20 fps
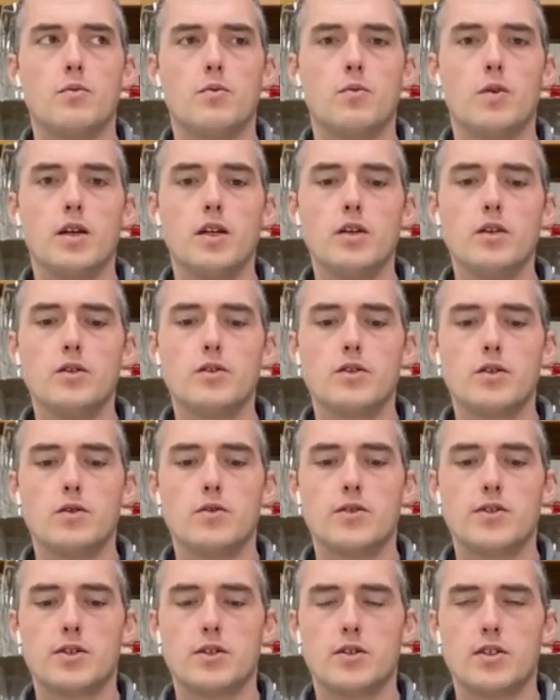what it'll do
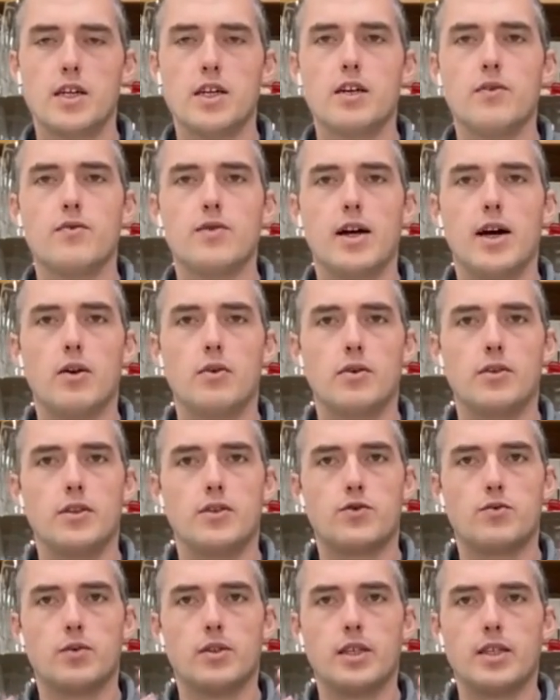is it'll take a flower
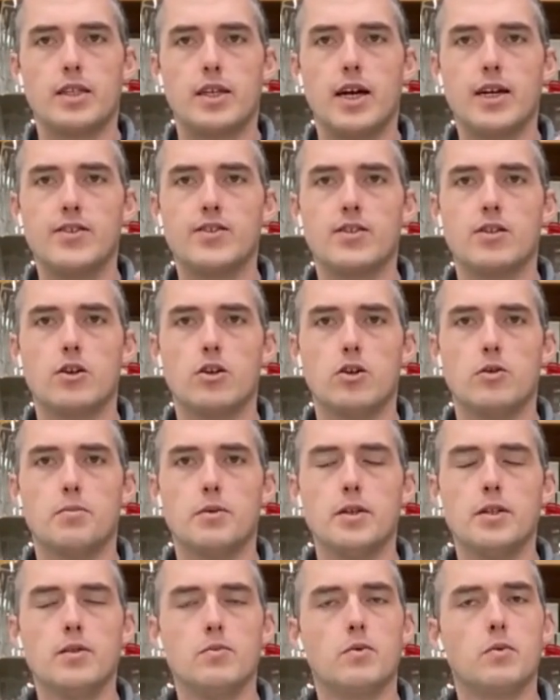that's really nice and open,
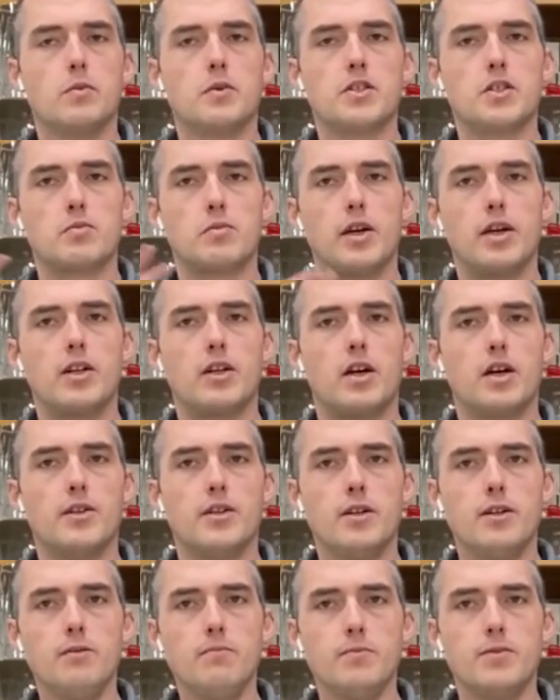and when we spray it on
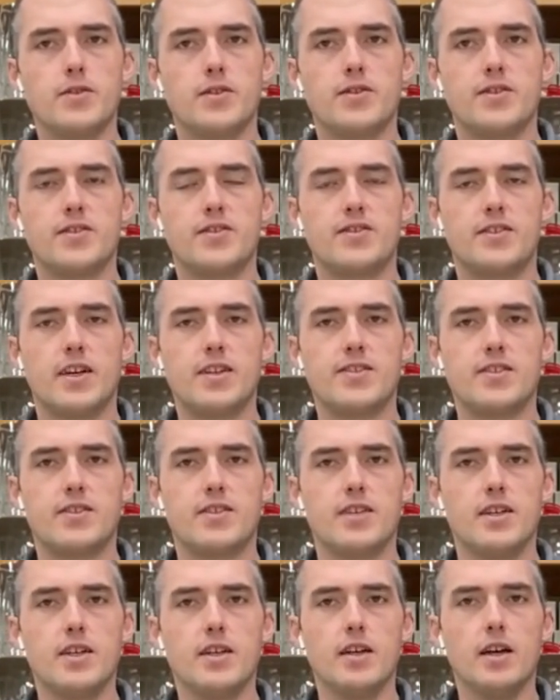there, since it's nice and
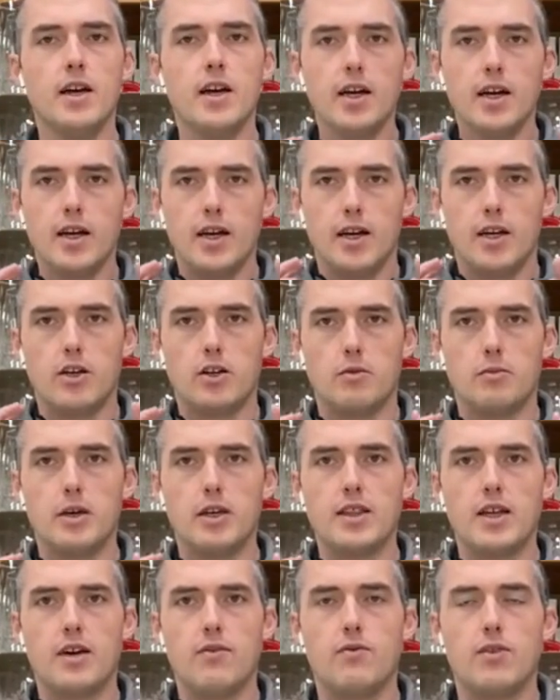thick, it'll make
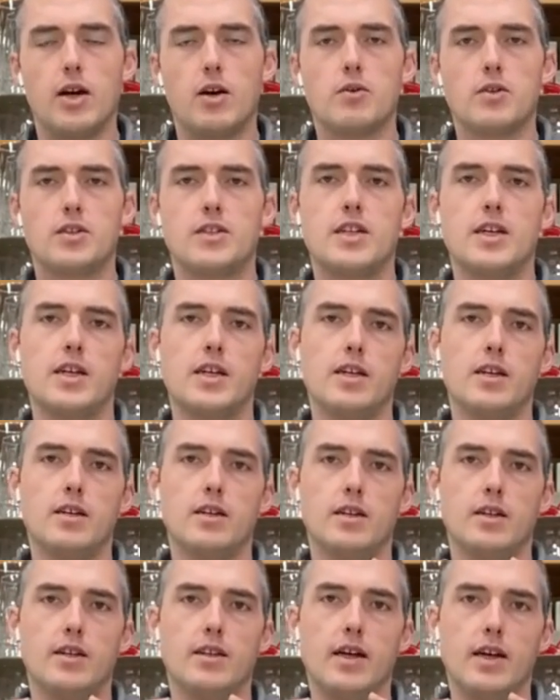that flower stay
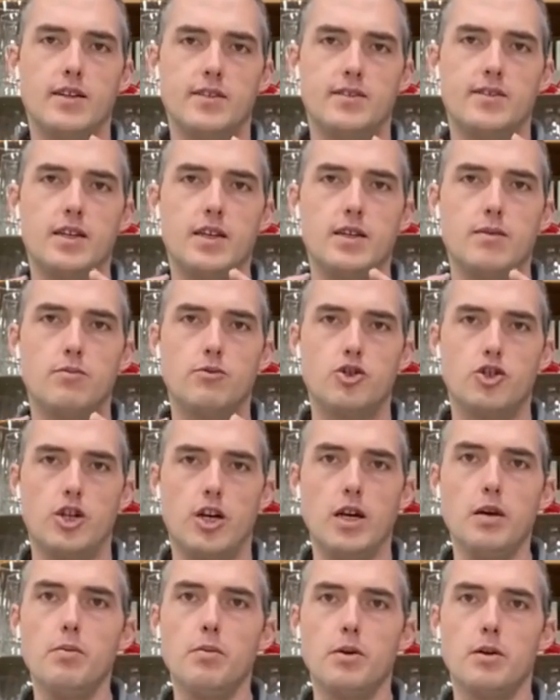in that same
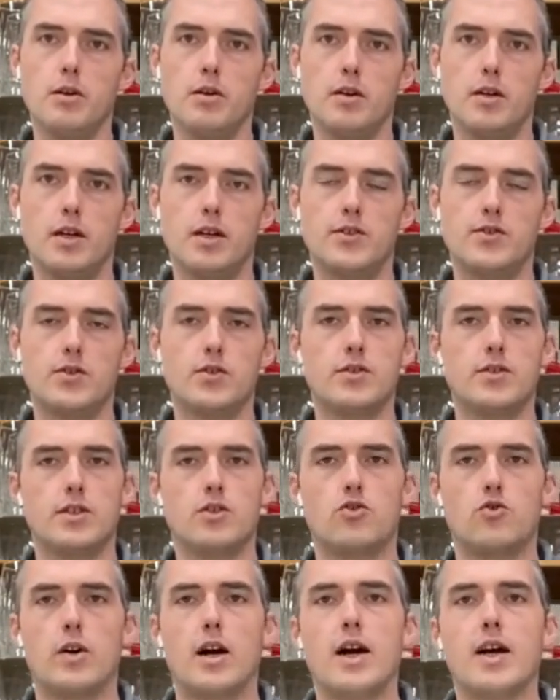shape as soon as it
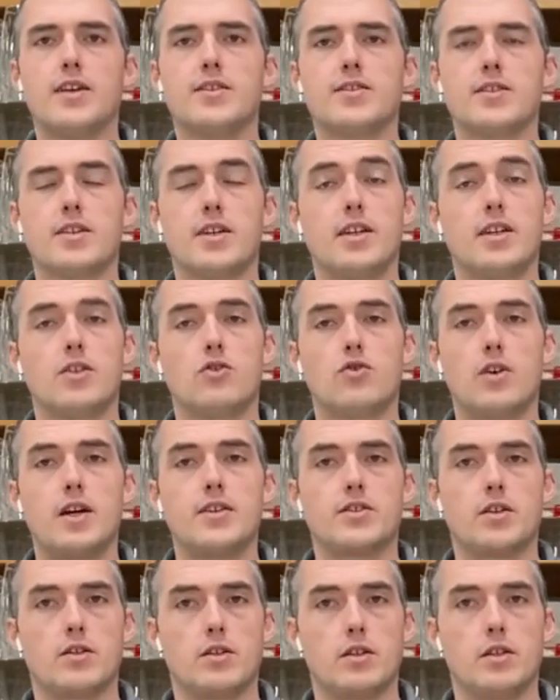dries. Again, it dries
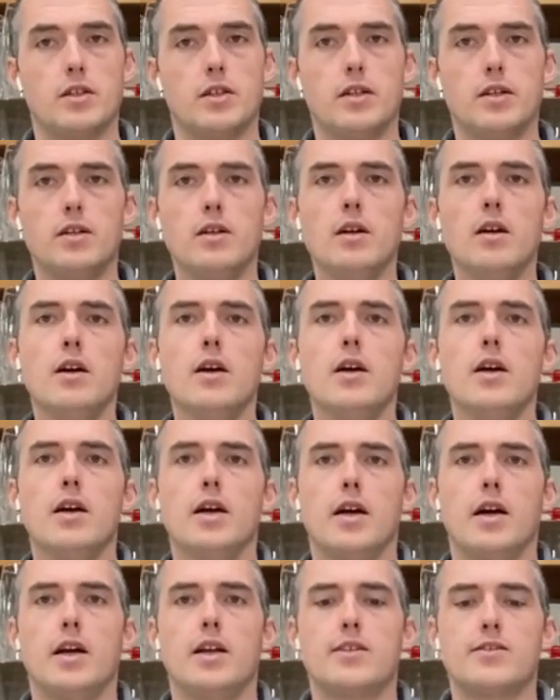on clear.
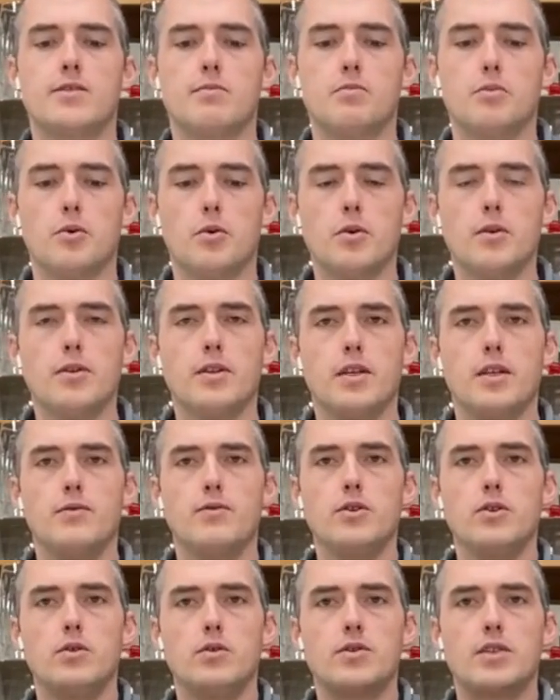And it's important that if
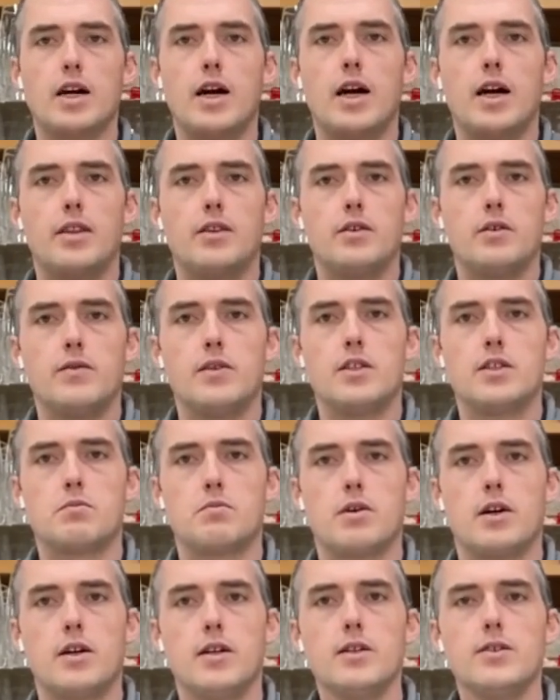you use either of these
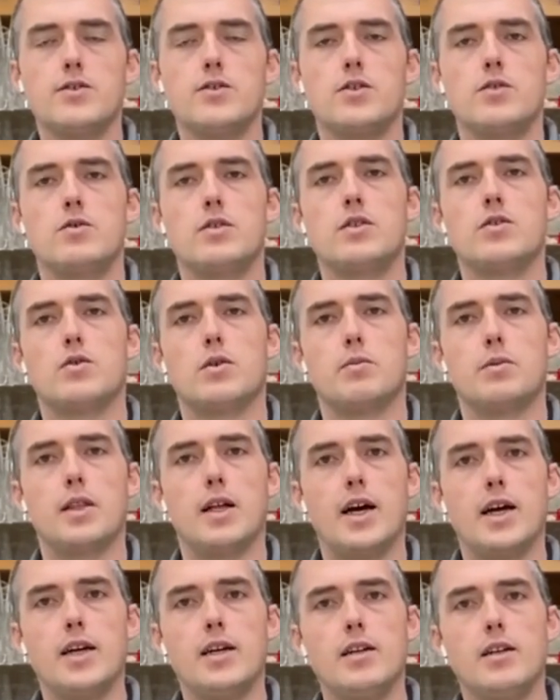products, you need to
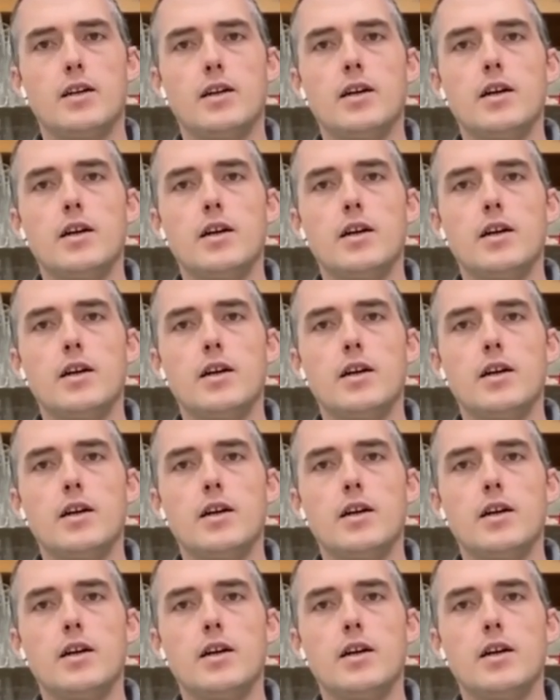apply it